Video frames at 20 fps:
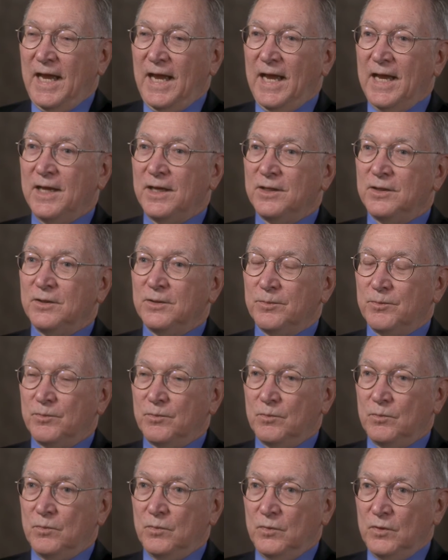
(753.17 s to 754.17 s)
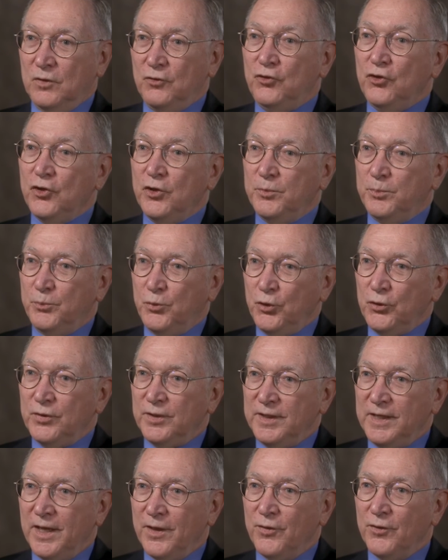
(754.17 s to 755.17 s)
And that you could put
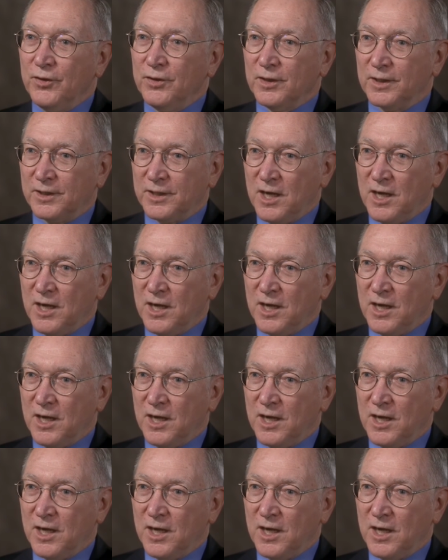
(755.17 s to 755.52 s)
together a